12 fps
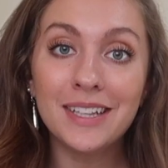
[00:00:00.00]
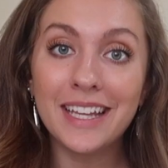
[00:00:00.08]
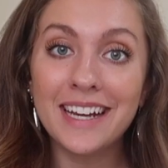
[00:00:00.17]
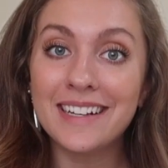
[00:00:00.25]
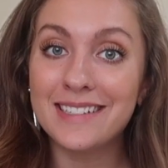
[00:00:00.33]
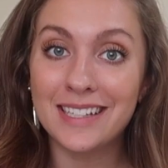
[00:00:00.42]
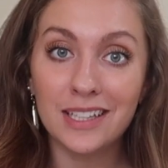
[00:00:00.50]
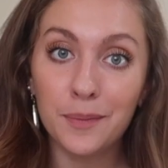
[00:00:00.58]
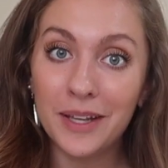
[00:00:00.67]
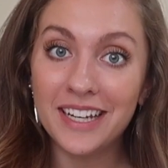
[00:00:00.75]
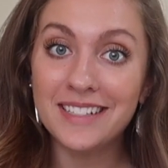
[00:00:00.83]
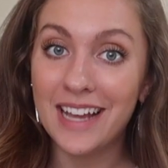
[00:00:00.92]
will link
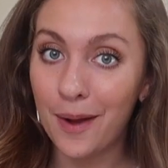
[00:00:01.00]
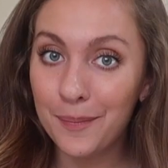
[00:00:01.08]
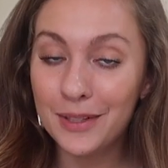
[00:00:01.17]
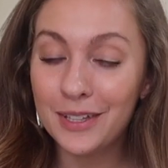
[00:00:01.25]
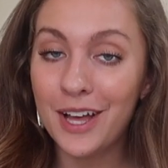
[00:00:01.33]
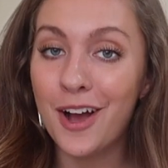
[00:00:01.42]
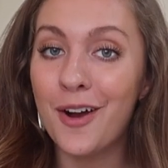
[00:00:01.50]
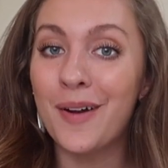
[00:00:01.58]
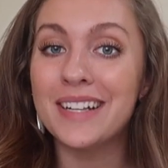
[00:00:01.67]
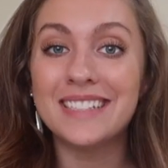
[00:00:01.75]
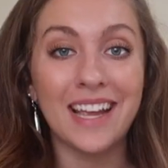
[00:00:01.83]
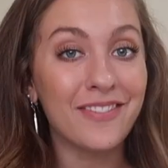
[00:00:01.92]
Syllabuddy down
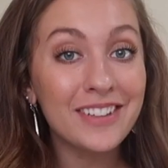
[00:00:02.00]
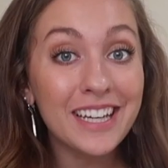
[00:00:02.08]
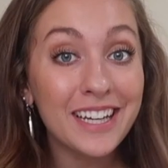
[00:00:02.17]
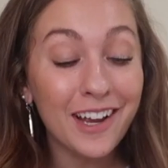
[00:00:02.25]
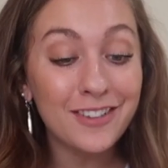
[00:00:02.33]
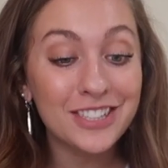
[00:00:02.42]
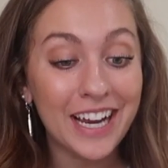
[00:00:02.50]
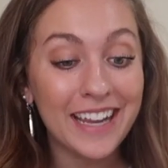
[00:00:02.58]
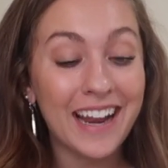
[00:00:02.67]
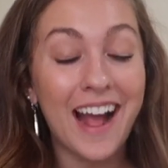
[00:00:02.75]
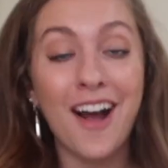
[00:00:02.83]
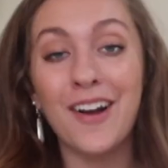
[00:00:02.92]
below. Definitely go check
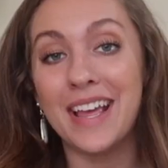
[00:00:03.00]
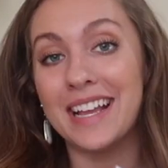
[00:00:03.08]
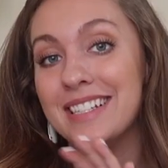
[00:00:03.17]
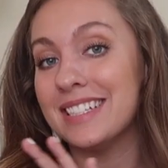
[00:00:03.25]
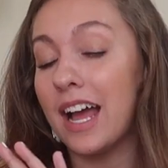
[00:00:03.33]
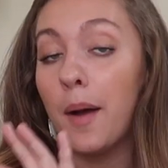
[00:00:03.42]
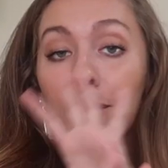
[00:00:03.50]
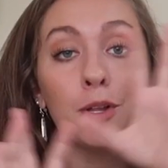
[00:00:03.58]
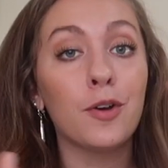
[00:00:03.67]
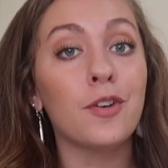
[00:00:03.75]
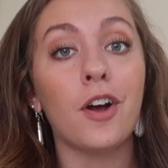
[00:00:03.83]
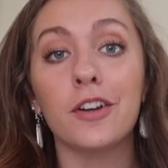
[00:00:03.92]
it out and
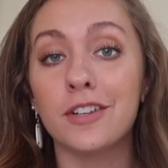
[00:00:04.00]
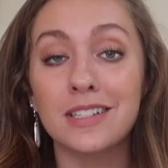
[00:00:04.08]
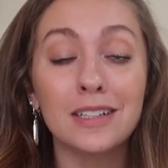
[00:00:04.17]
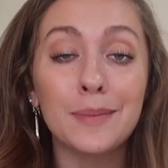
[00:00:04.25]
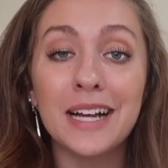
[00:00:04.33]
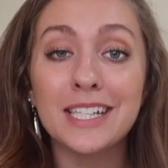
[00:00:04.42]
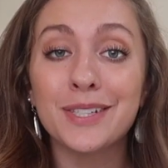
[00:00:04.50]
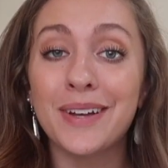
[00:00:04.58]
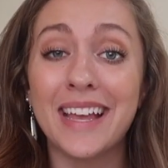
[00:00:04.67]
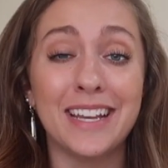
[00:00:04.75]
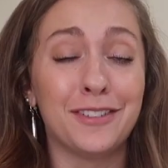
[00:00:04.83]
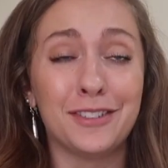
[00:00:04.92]
upload all your syllabi to
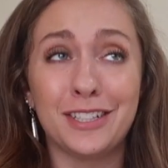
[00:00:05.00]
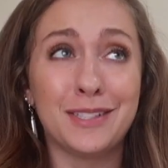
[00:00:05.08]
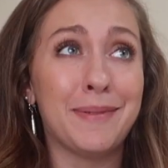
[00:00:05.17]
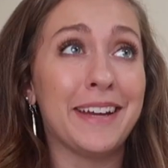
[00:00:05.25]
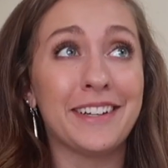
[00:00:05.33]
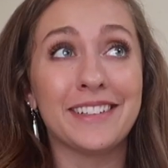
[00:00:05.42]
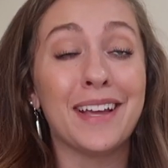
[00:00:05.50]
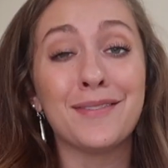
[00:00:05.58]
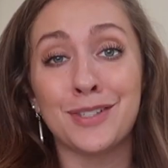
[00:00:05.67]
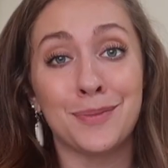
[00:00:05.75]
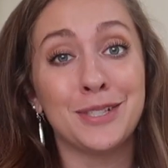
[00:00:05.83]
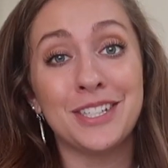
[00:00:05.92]
it, and it'll just make your life
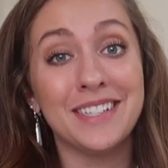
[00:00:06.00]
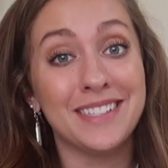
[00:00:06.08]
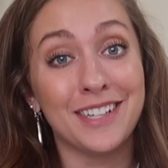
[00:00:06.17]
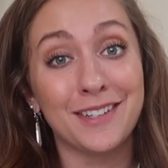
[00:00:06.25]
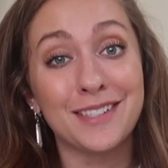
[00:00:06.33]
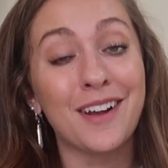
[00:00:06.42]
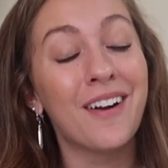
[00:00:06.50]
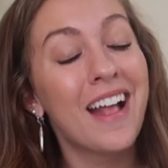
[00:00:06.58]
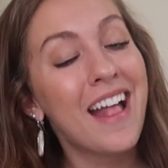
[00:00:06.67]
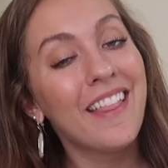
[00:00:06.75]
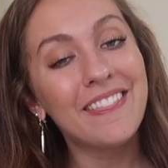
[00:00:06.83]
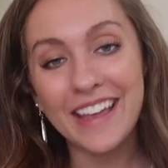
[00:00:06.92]
so much easier. So
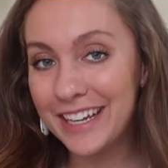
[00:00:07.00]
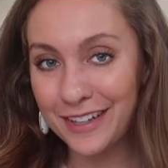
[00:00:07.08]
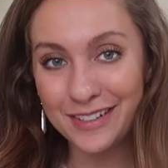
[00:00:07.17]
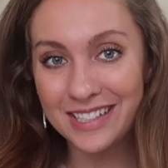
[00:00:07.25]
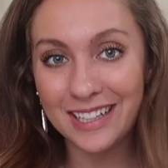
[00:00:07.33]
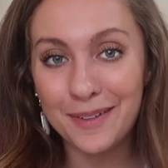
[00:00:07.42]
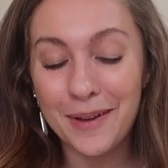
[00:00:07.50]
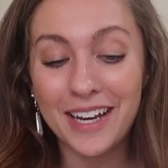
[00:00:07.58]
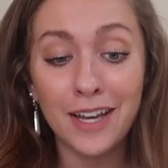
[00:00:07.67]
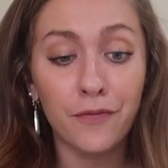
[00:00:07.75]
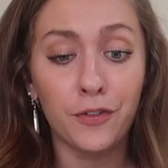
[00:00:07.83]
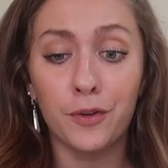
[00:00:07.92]
thank you,
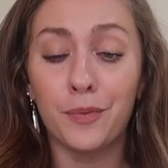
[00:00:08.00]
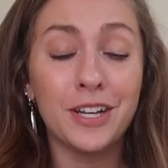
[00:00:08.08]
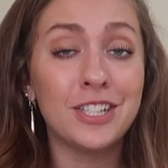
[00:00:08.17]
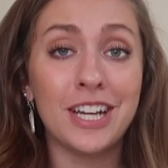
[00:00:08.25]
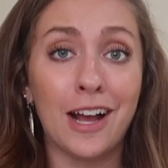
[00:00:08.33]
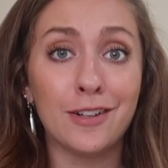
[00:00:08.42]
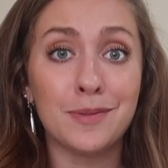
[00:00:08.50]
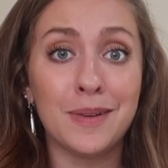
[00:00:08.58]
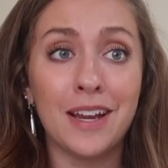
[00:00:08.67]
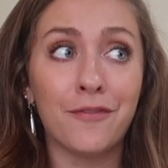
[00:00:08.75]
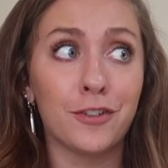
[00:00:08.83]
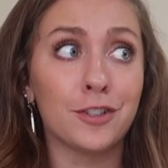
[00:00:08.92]
Syllabuddy, for reaching out to
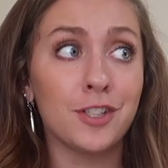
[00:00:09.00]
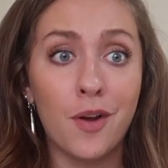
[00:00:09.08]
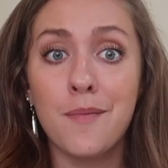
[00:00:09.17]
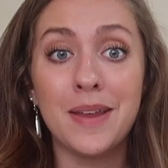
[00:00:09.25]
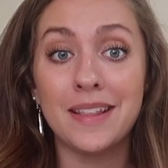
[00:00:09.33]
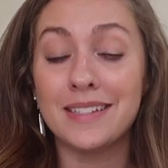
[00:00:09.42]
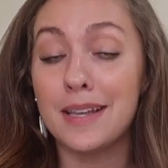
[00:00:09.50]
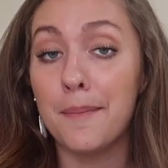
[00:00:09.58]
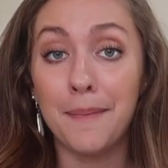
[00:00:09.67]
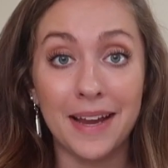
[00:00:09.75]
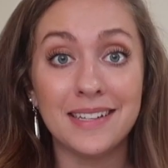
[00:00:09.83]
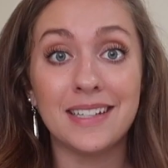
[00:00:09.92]
me and for showing me this
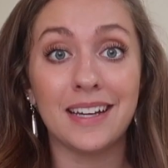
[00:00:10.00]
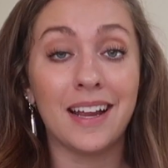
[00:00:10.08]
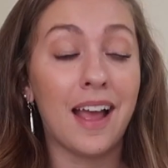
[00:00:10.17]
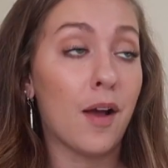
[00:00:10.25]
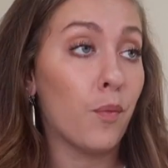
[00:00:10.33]
amazing